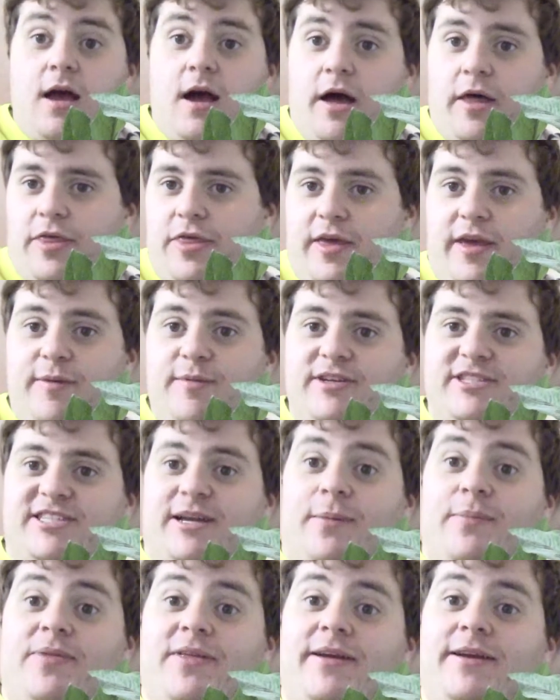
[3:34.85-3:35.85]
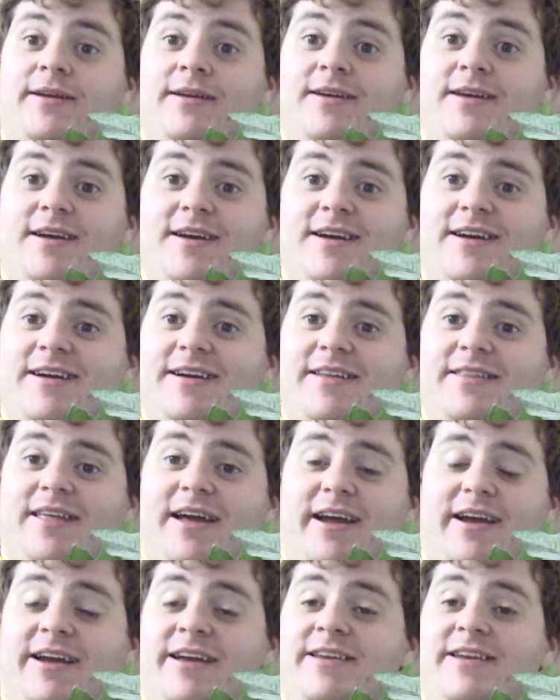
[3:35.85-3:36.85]
A theme is something
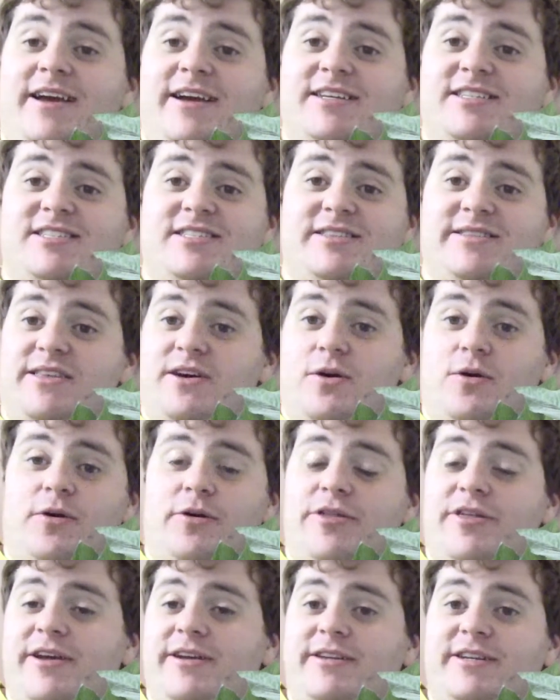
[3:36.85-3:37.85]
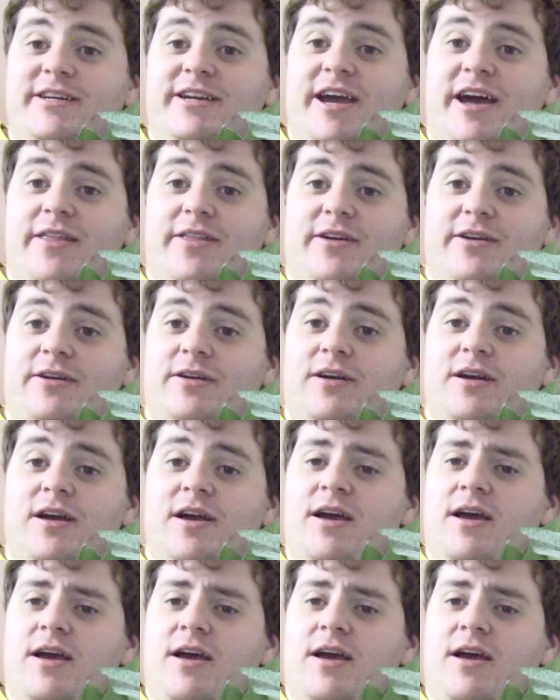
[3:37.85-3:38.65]
that connects the whole thing together.